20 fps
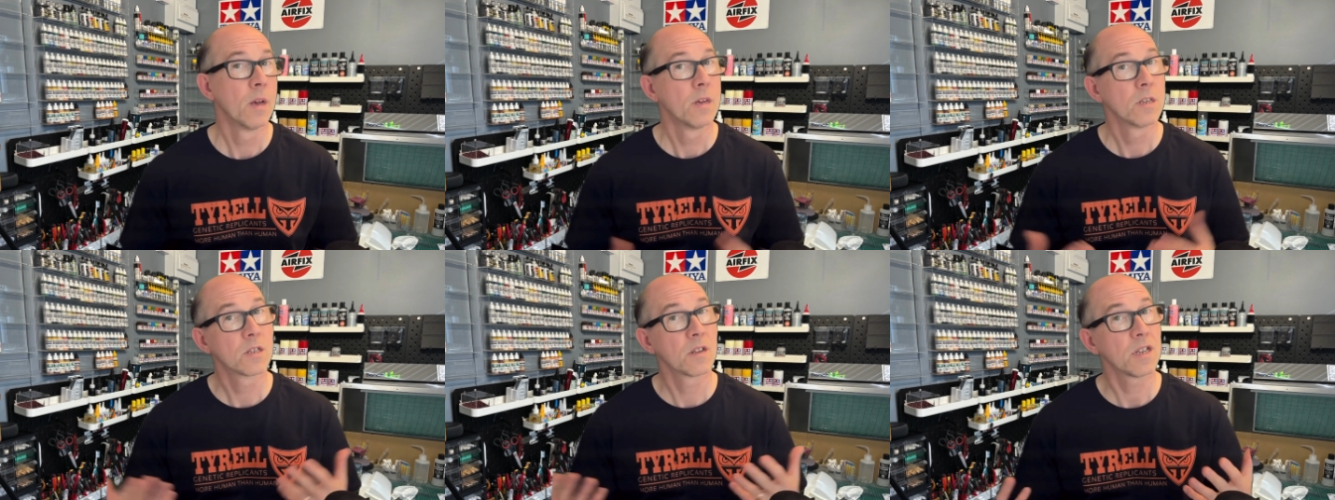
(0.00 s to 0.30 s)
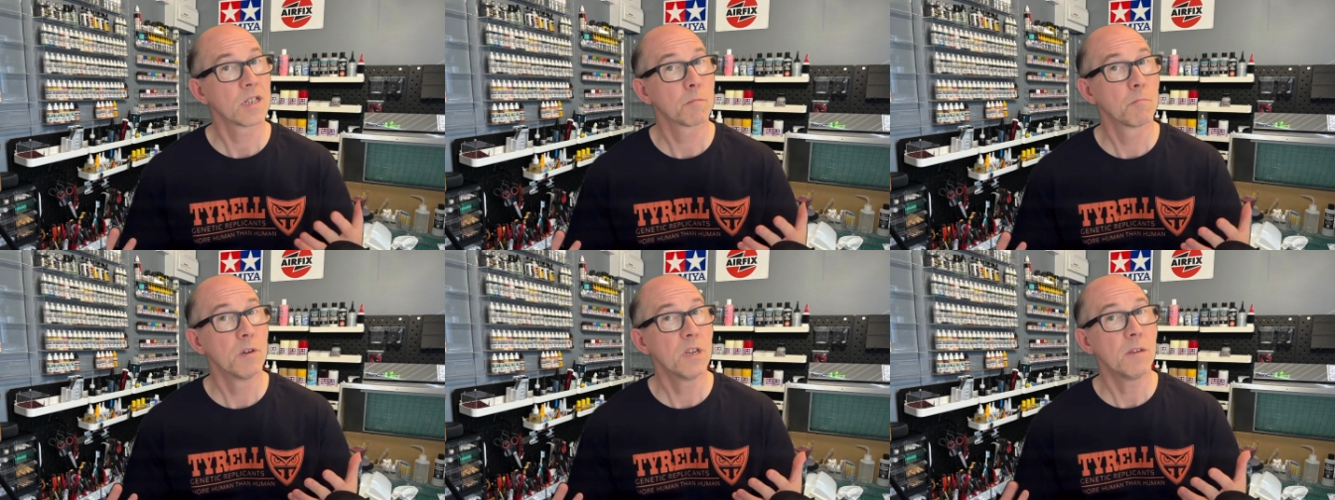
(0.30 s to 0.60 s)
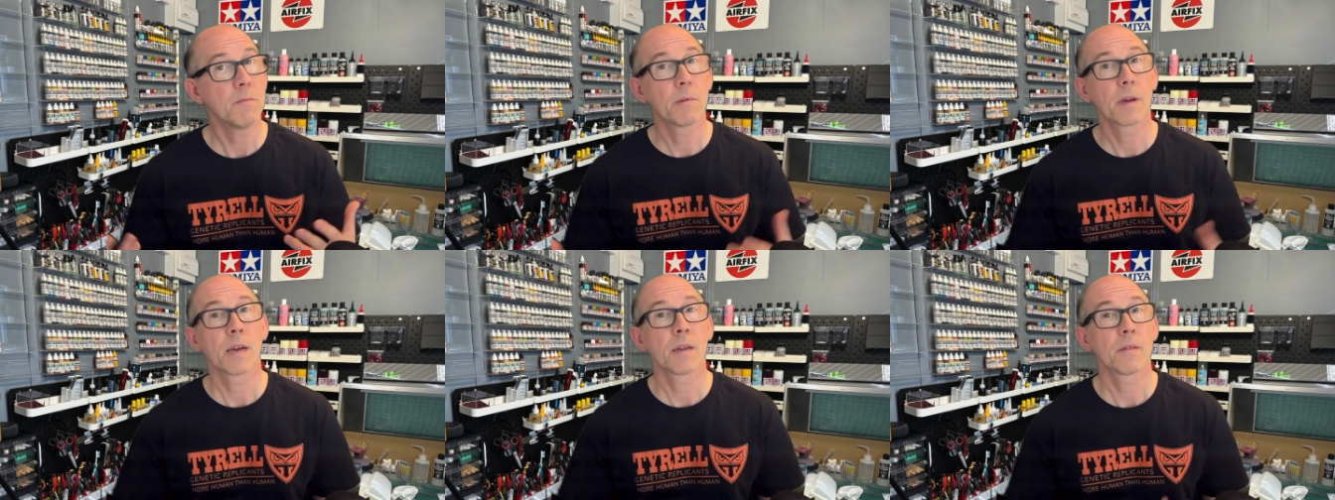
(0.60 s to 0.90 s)
So that's
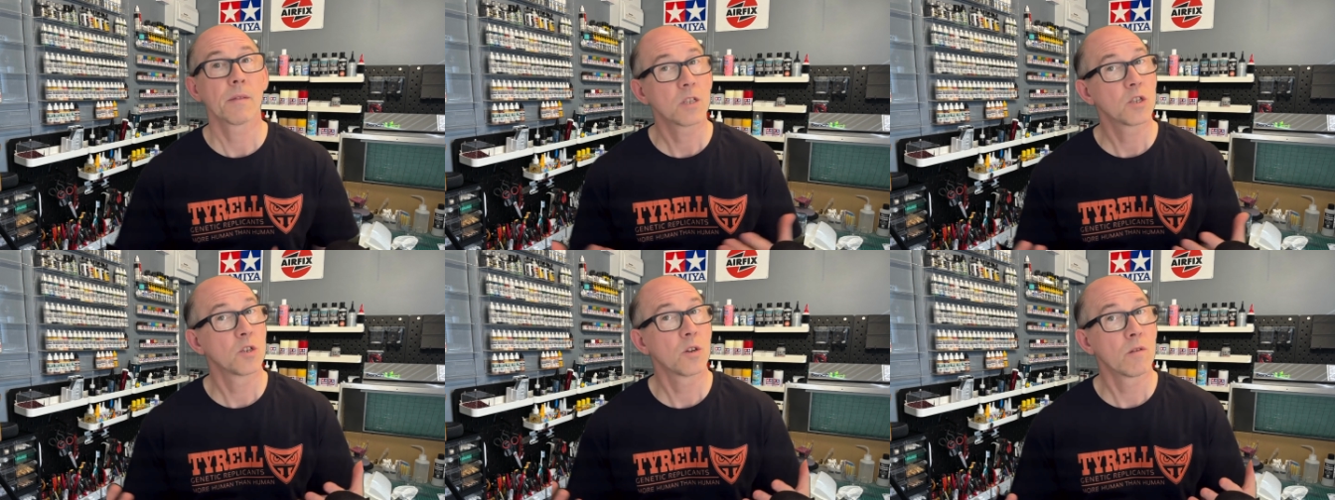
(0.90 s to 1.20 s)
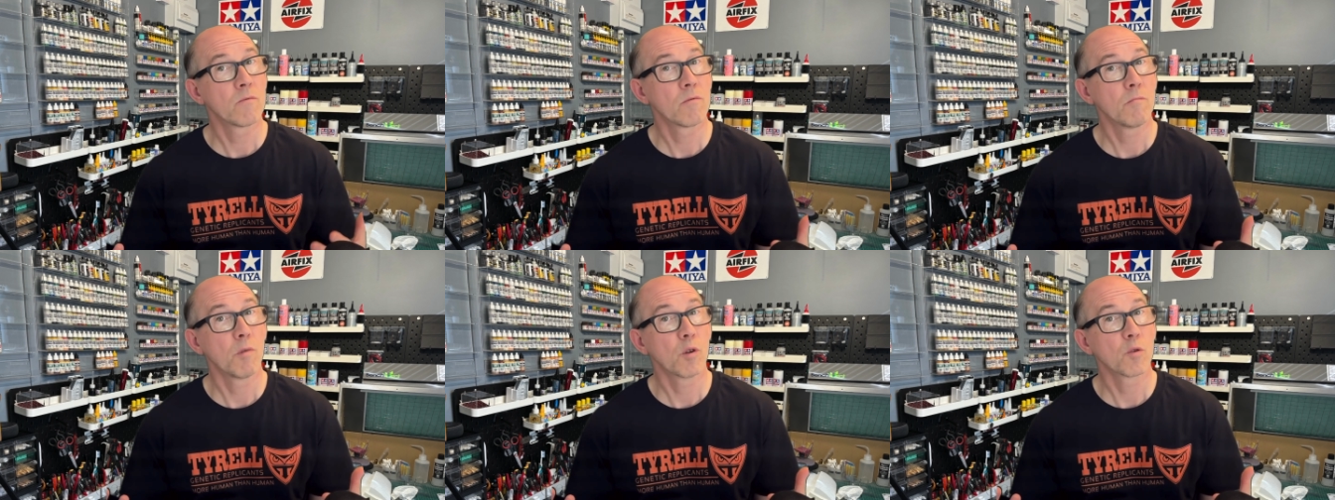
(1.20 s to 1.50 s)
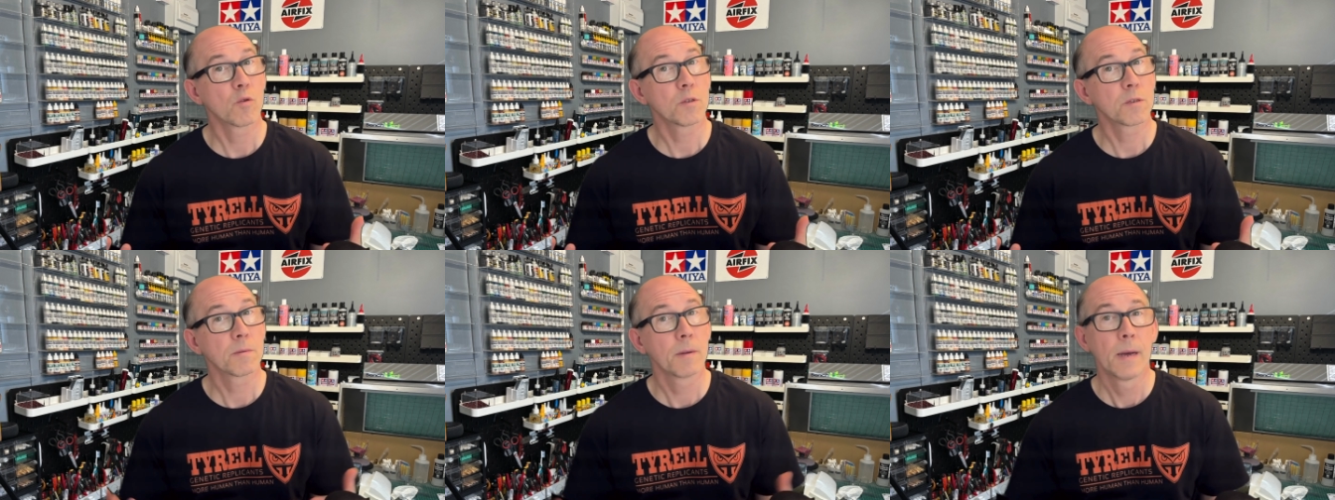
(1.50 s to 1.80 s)
me, and that's Tyrell
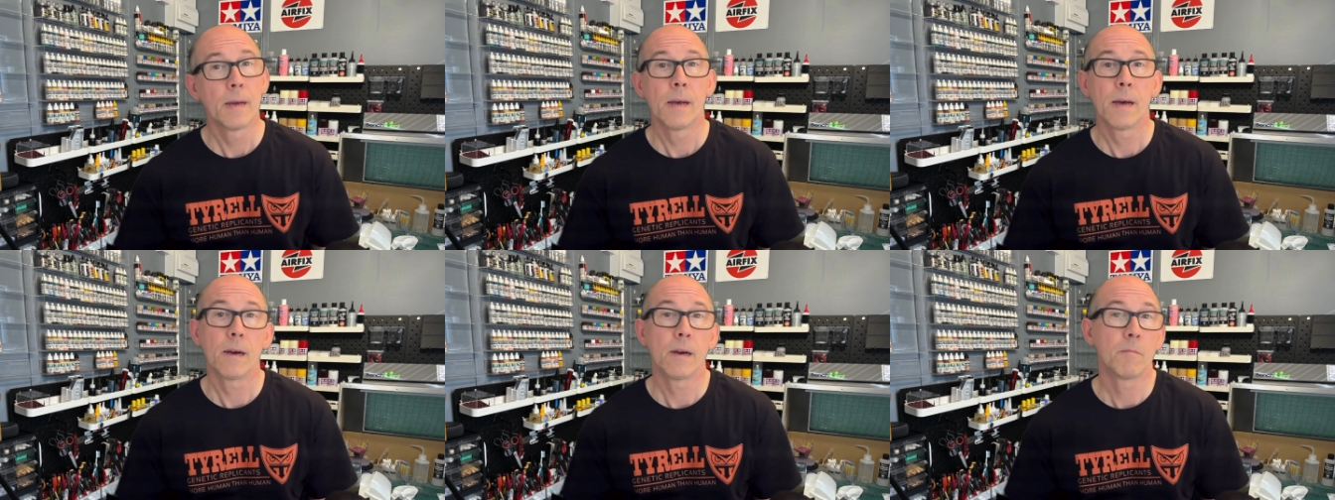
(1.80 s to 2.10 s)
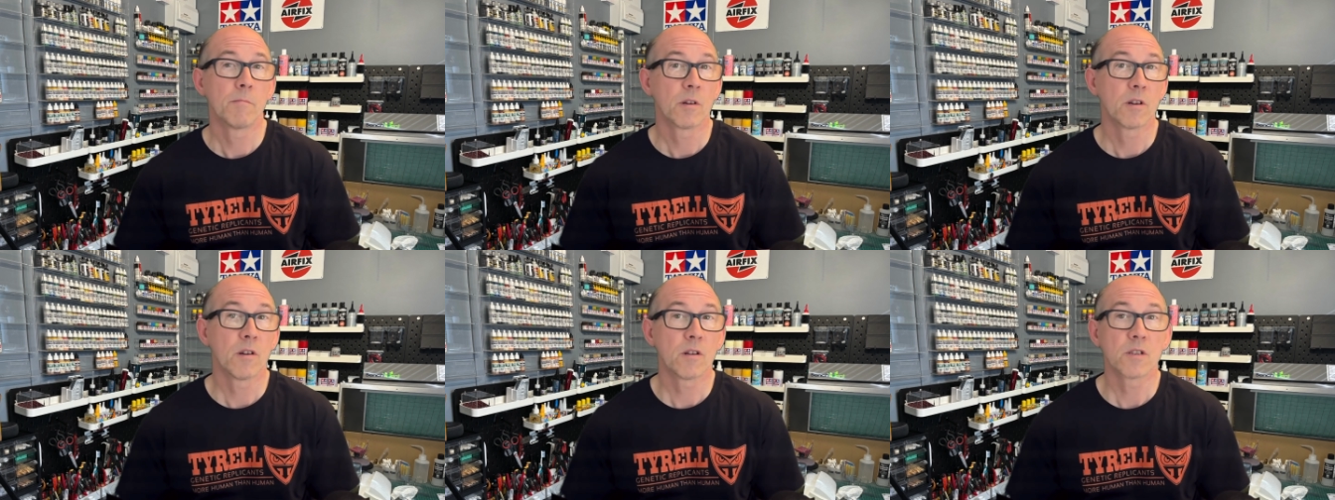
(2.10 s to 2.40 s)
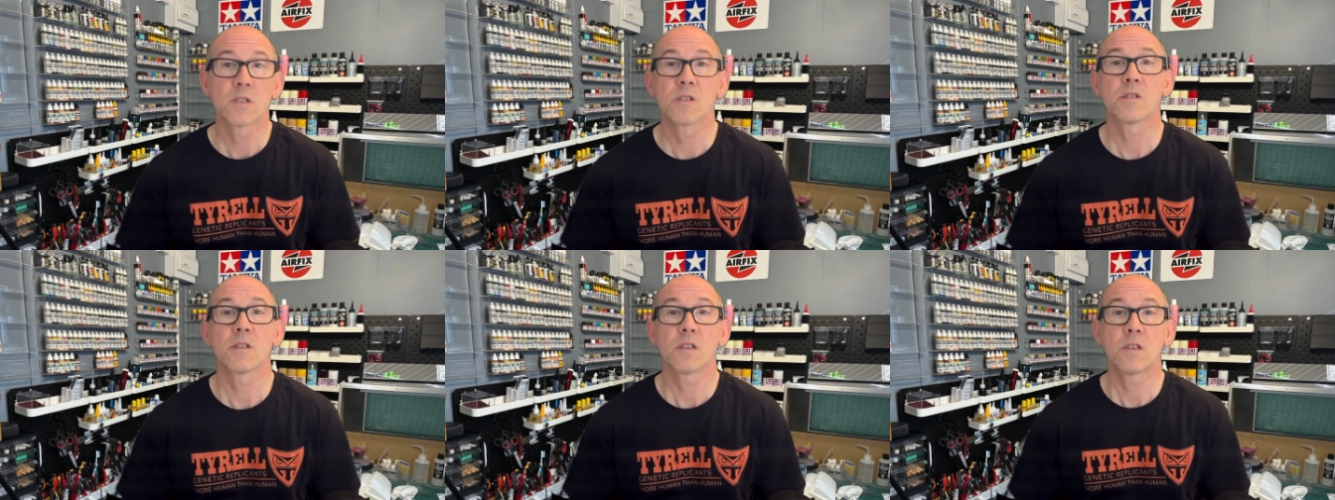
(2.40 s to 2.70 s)
Models. I'd like
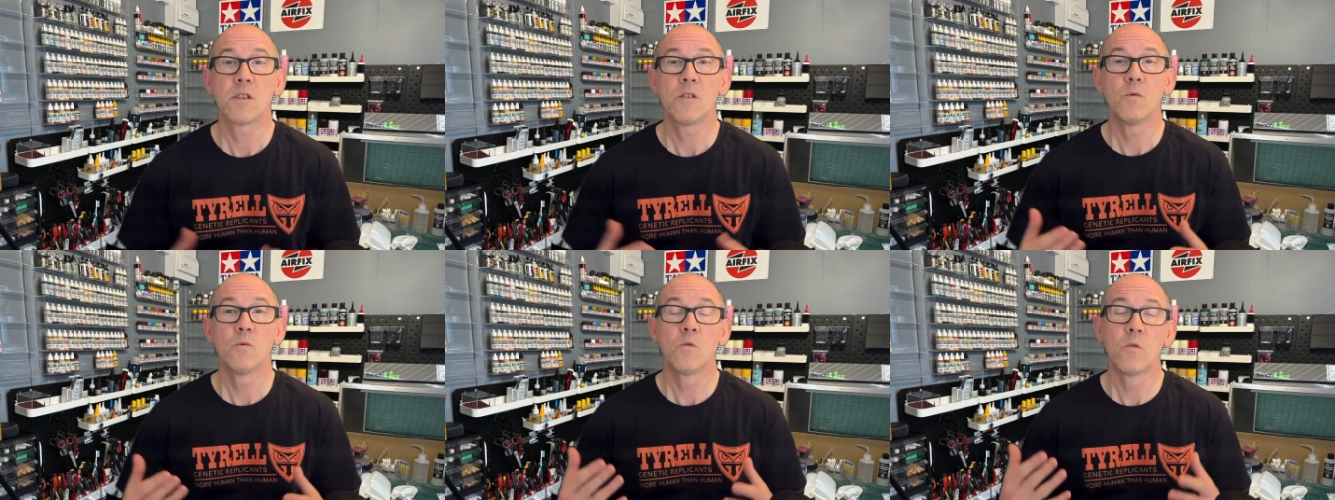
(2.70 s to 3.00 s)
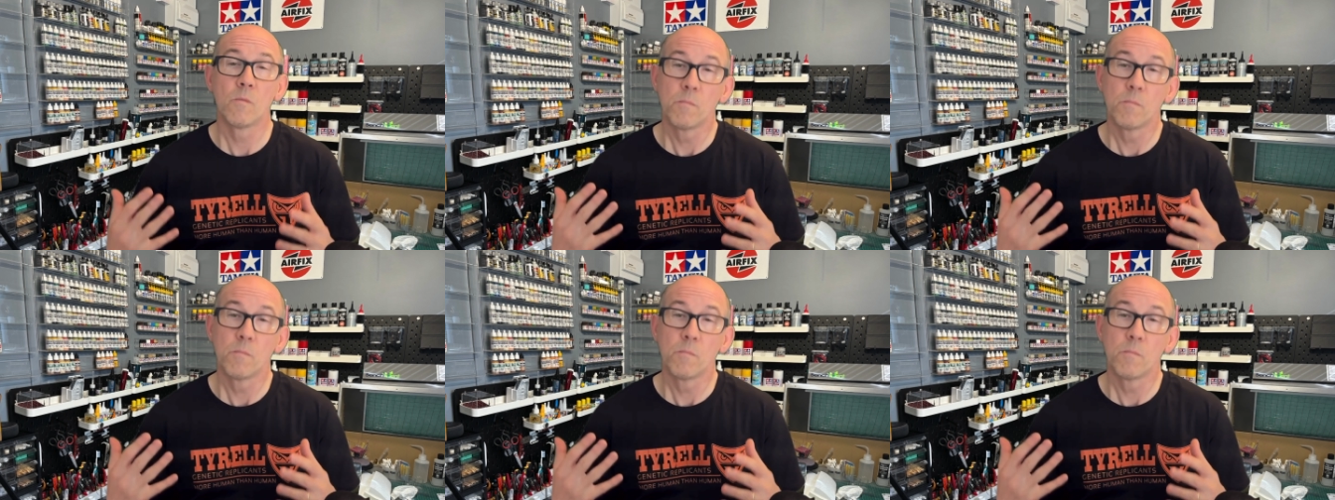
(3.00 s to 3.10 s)
to thank you all